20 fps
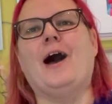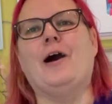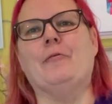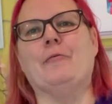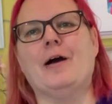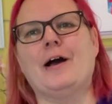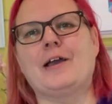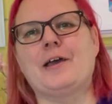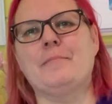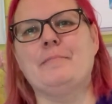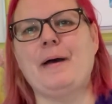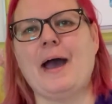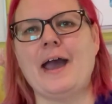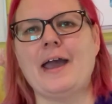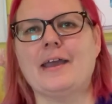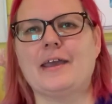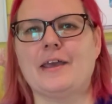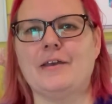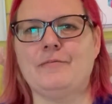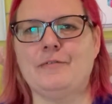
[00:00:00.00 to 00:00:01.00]
Welcome
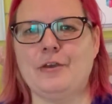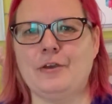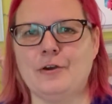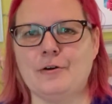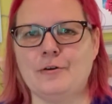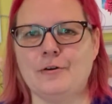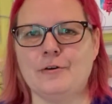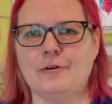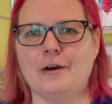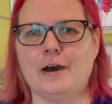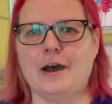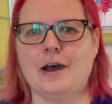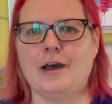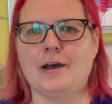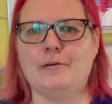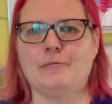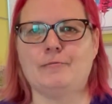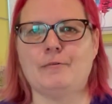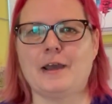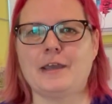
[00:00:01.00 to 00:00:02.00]
back if you're
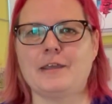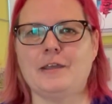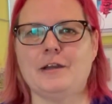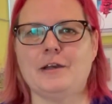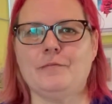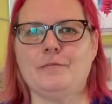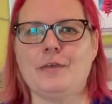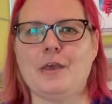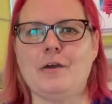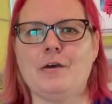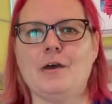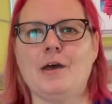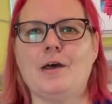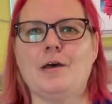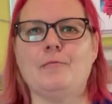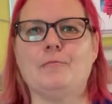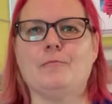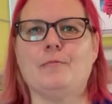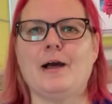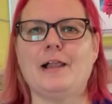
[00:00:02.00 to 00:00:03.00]
a regular viewer,
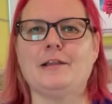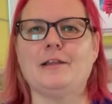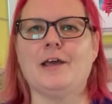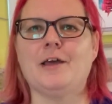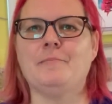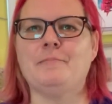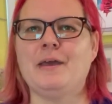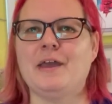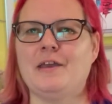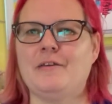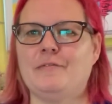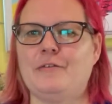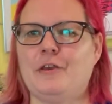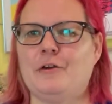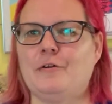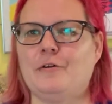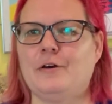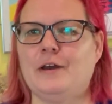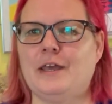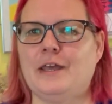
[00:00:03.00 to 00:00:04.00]
welcome if
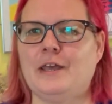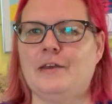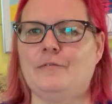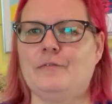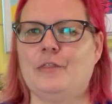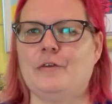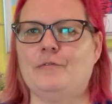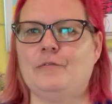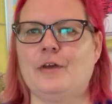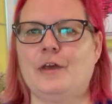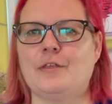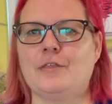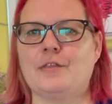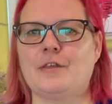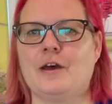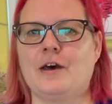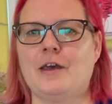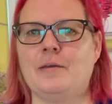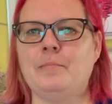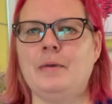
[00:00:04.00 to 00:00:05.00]
you're here for the first
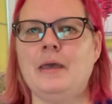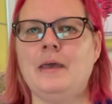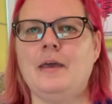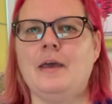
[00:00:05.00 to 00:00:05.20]
time.